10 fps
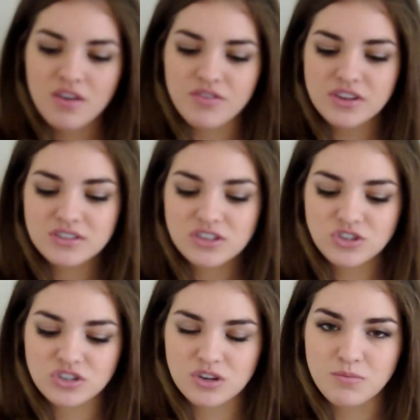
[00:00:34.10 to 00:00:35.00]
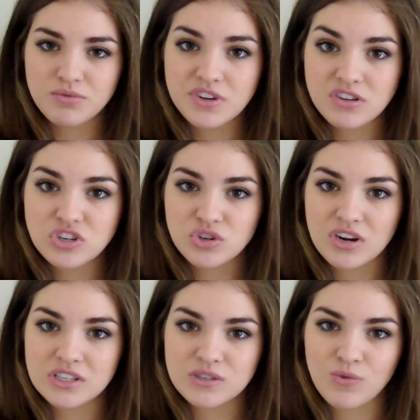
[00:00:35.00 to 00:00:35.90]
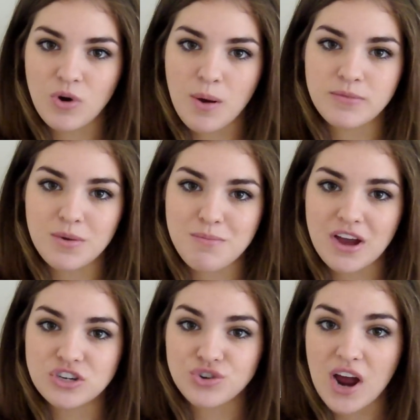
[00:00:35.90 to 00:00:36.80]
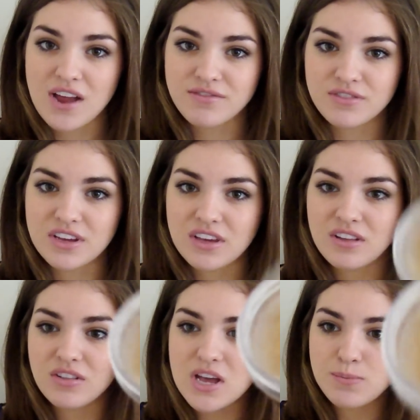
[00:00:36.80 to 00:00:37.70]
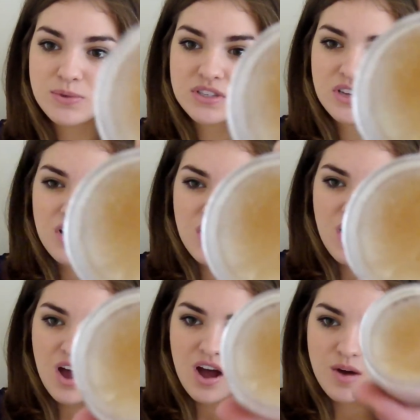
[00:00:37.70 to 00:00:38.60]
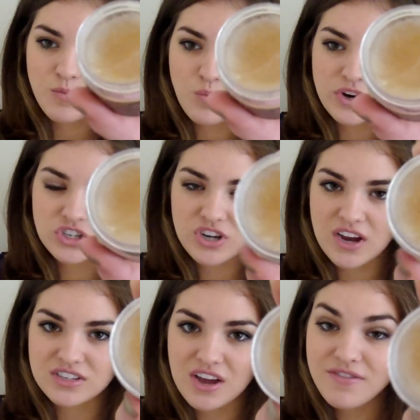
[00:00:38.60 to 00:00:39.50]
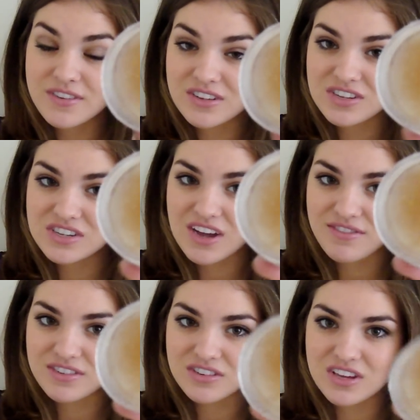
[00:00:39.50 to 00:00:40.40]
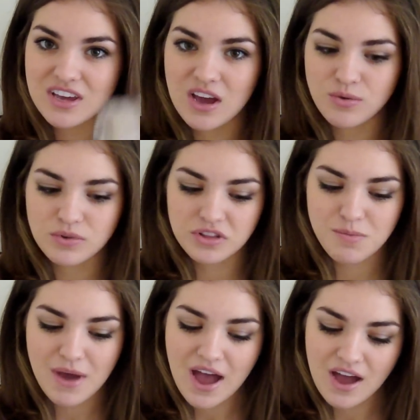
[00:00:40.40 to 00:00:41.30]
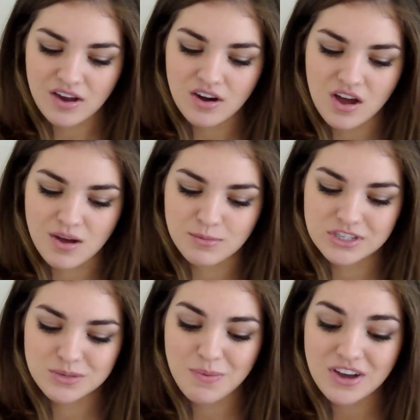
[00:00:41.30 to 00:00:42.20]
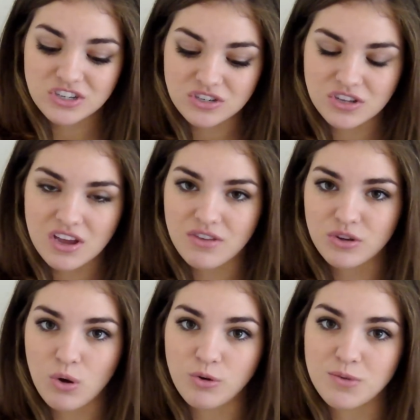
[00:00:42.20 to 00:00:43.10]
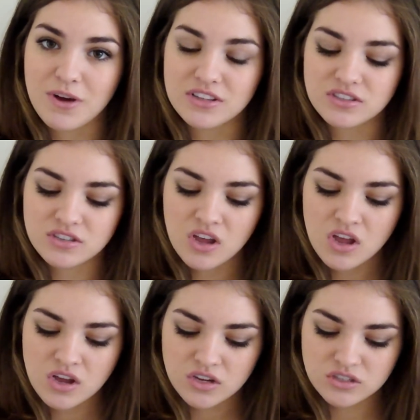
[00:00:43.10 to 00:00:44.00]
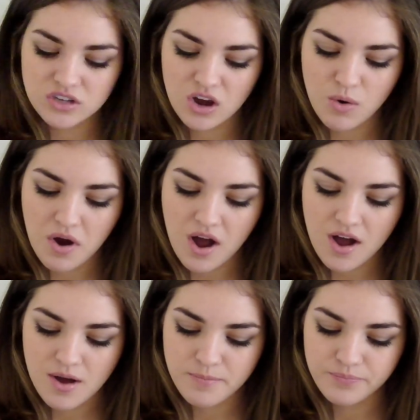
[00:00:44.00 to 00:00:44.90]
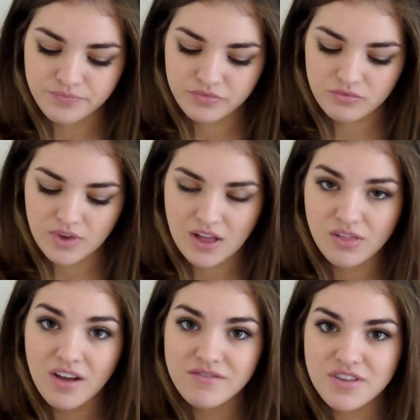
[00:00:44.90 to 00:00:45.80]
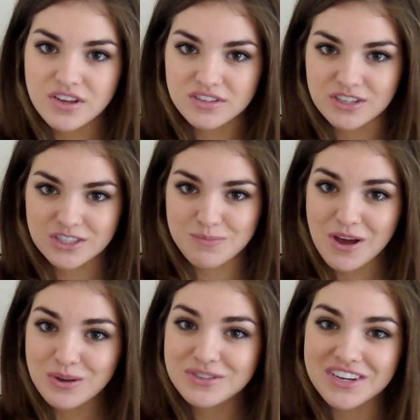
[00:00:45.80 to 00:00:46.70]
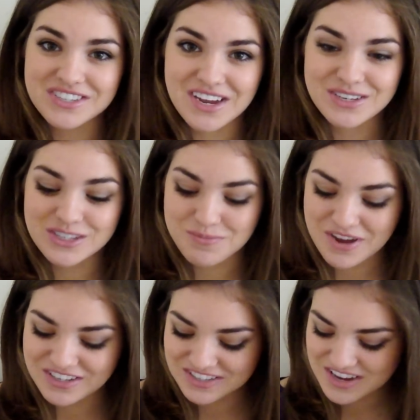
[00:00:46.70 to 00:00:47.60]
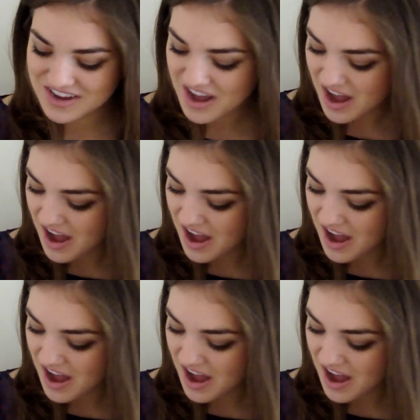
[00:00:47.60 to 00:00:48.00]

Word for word: This has just completely transformed my dry, flaky lips, um, which I definitely, definitely get really bad, um, especially in the colder months. So um, I love this. It smells and tastes amazing.